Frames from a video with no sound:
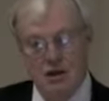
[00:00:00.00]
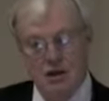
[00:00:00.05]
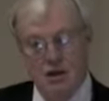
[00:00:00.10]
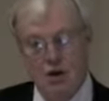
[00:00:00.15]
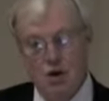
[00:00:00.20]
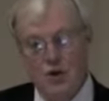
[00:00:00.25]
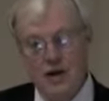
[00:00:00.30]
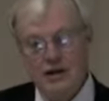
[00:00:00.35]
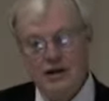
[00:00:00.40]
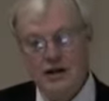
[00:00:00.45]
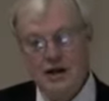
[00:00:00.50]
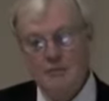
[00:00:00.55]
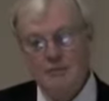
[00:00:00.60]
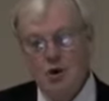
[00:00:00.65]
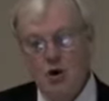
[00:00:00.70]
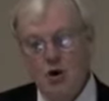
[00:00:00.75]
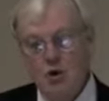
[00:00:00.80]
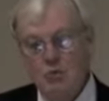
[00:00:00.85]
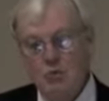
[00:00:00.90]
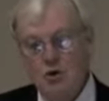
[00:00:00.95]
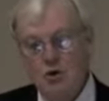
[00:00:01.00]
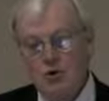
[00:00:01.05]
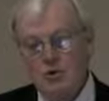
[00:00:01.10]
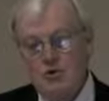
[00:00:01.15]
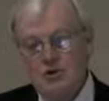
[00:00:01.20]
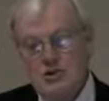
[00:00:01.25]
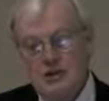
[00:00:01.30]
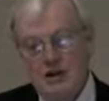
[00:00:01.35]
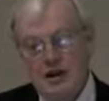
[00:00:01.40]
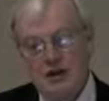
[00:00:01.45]
Low income
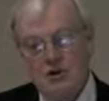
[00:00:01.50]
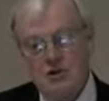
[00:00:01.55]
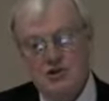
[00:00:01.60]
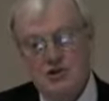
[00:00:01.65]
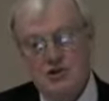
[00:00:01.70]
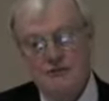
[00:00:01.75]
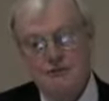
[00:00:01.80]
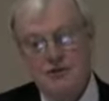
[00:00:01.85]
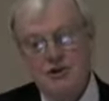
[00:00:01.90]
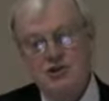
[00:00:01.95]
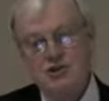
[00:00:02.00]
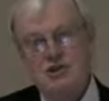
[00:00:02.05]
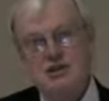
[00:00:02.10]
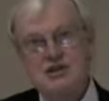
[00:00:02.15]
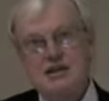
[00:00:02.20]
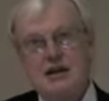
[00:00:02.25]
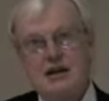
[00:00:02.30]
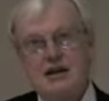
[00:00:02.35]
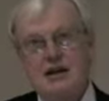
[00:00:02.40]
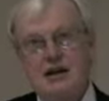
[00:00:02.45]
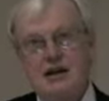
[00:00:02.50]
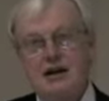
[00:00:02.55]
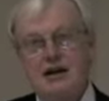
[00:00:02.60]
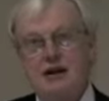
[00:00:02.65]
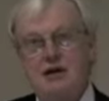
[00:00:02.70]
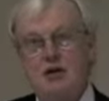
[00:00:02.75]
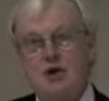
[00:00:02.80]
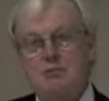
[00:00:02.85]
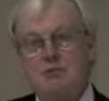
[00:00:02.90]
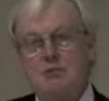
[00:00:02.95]
homeowners energy efficiency,
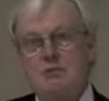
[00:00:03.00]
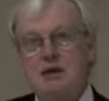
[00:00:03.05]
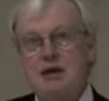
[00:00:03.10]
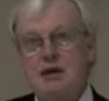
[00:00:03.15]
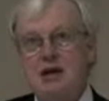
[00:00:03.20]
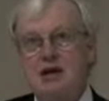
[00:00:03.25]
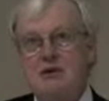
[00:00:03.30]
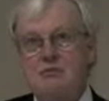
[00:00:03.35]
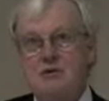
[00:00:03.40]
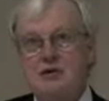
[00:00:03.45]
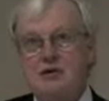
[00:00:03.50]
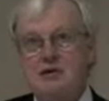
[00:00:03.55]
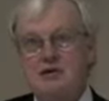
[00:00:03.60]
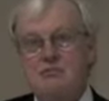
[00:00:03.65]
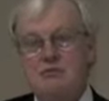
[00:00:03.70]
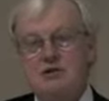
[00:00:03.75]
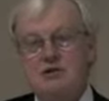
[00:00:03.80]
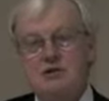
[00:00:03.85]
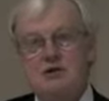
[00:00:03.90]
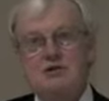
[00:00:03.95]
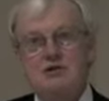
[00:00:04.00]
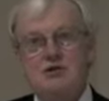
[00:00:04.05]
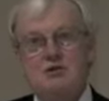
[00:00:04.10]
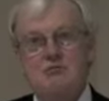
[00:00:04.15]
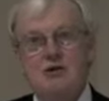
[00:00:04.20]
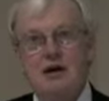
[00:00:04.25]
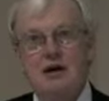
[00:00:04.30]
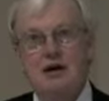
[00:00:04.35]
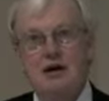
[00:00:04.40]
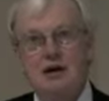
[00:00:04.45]
uh, OPPD was, was
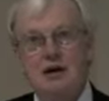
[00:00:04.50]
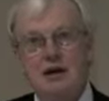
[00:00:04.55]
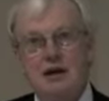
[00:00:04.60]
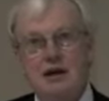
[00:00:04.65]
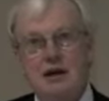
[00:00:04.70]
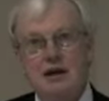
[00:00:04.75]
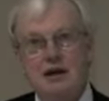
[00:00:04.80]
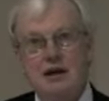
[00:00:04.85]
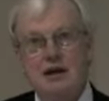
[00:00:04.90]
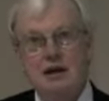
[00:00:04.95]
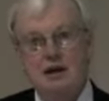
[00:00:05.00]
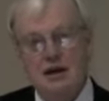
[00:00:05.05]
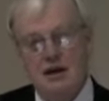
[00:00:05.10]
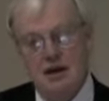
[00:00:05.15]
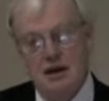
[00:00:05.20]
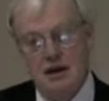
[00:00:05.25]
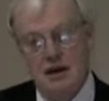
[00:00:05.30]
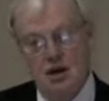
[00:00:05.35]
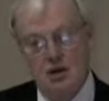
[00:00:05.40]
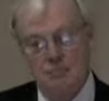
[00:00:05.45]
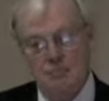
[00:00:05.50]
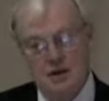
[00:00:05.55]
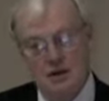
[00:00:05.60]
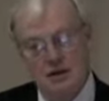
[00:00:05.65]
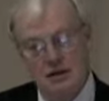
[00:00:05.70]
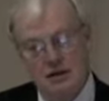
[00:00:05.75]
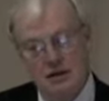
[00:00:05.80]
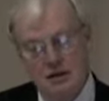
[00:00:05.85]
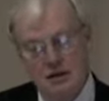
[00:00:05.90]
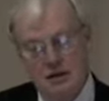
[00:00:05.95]
instrumental in uh,
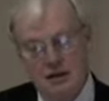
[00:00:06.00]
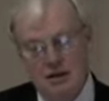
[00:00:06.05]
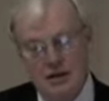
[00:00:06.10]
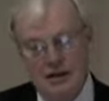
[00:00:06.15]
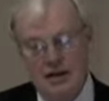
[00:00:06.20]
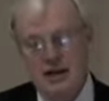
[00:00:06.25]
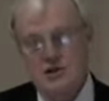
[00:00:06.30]
helping the